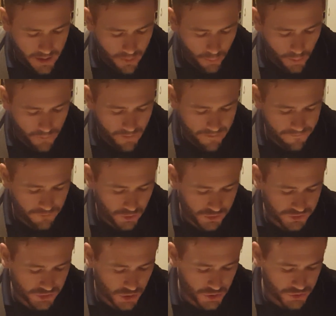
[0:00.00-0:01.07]
Whenever I
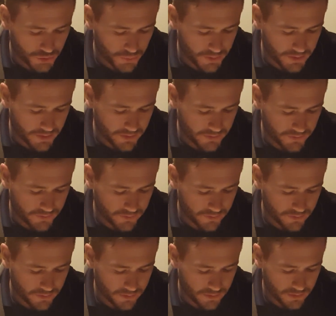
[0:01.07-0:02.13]
first started doing this,
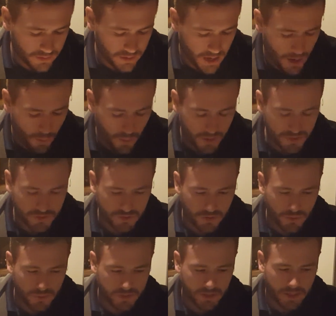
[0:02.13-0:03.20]
I was
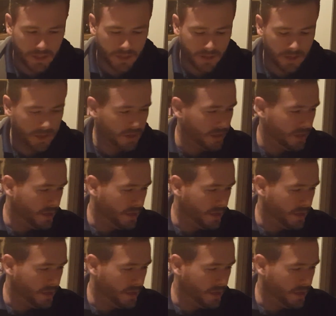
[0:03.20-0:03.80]
using